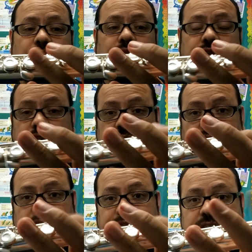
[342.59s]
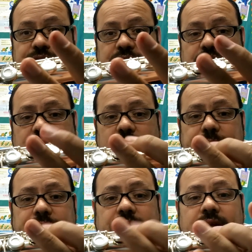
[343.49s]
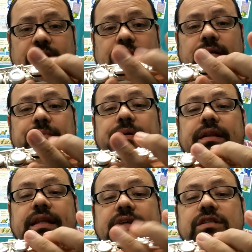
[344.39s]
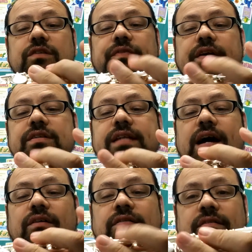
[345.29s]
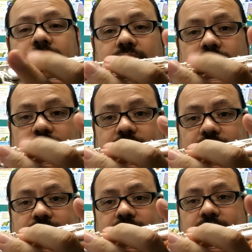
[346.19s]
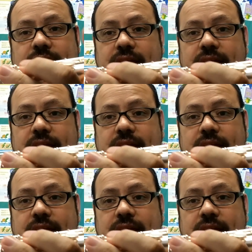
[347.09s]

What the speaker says: You're going to leave this finger up, put these 2 fingers down, right here,